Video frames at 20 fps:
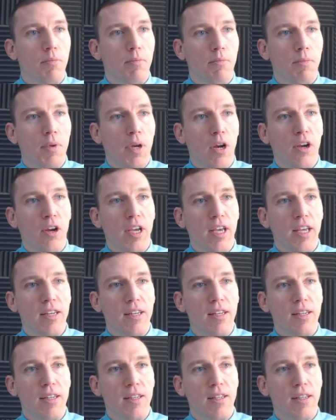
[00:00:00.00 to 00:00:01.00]
period
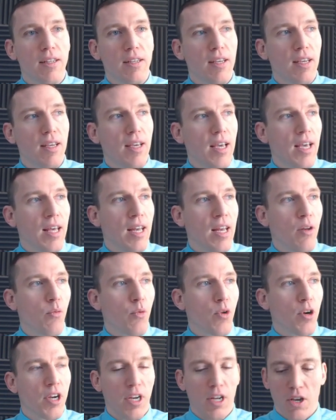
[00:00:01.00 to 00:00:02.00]
and then
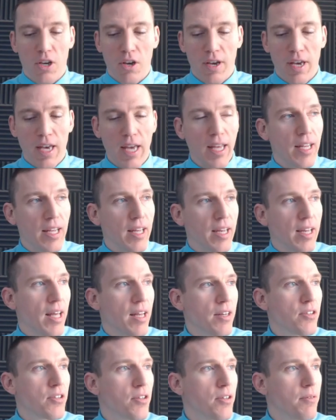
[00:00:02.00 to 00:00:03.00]
we're going to go ahead and hit
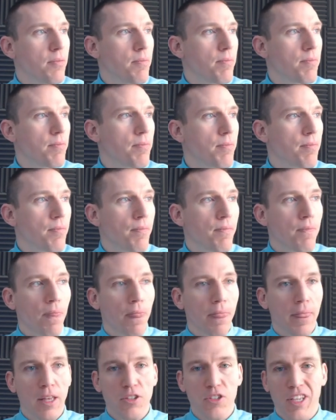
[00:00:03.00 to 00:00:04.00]
enter
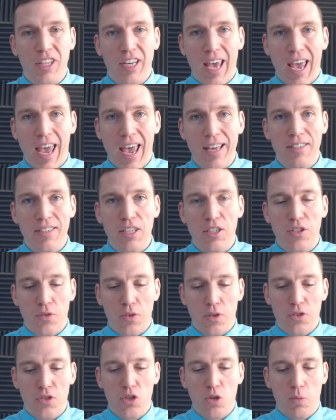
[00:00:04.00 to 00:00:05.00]
it's going to ask us for
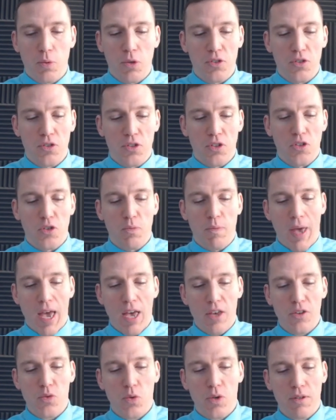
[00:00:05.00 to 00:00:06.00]
the super user do
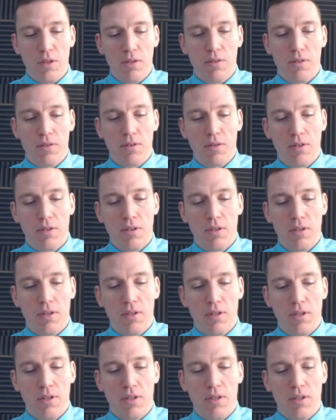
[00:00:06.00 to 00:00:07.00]
password
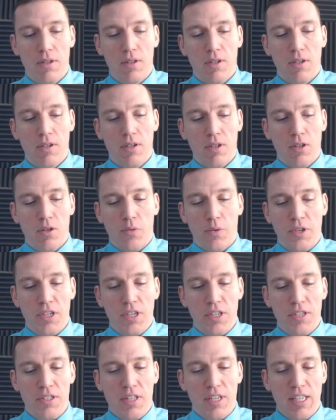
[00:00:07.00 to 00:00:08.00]
which
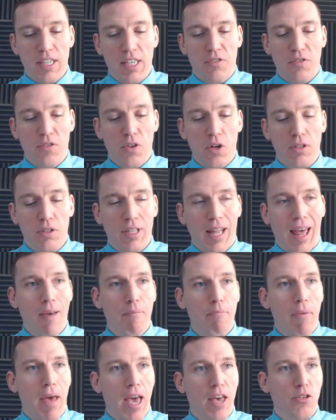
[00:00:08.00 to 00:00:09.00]
is the default
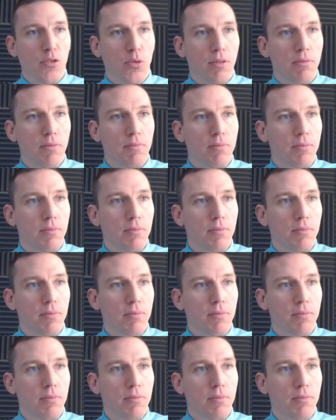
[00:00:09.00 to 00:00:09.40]
lab password